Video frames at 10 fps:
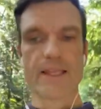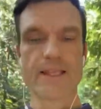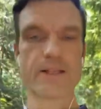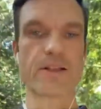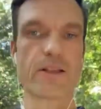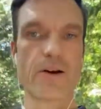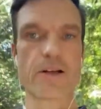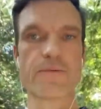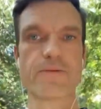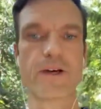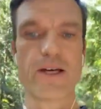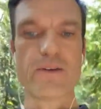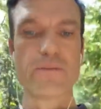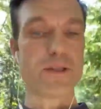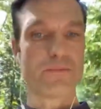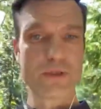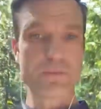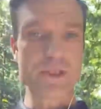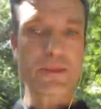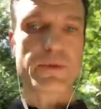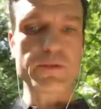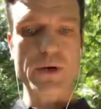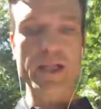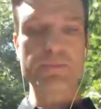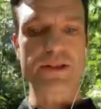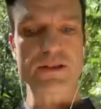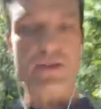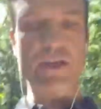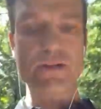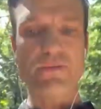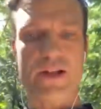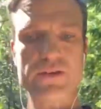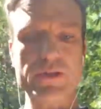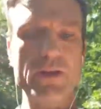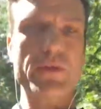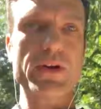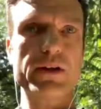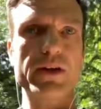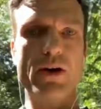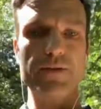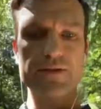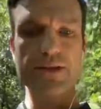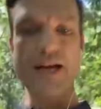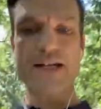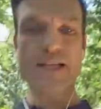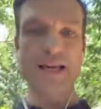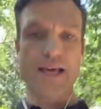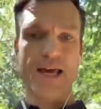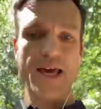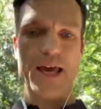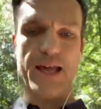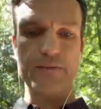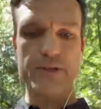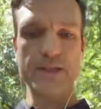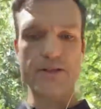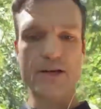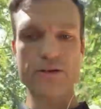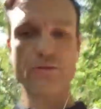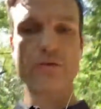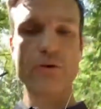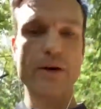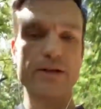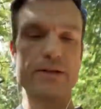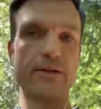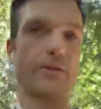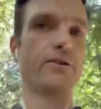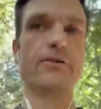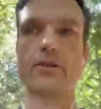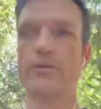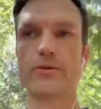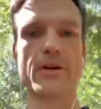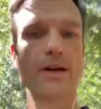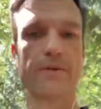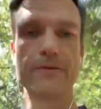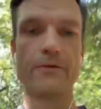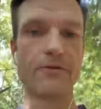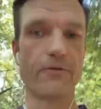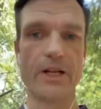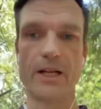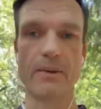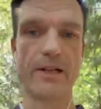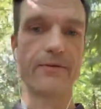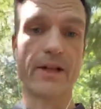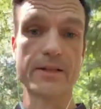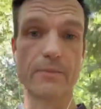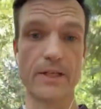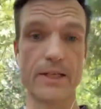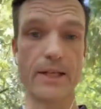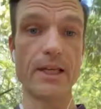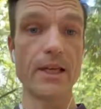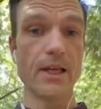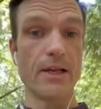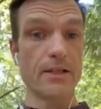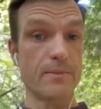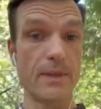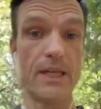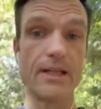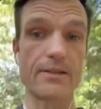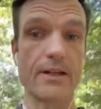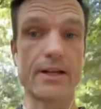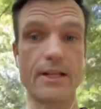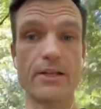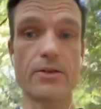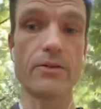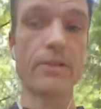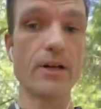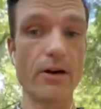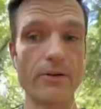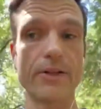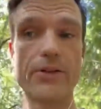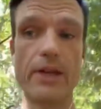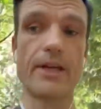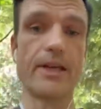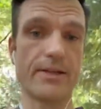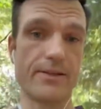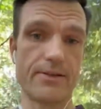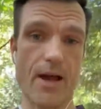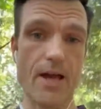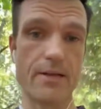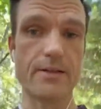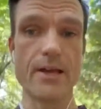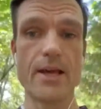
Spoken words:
there's a lot of, we build them as well, but there's a lot of vendors out there that offers that. And with the industrial robots, you have the freedom and the flexibility. Speed is not an issue. The only thing is the size,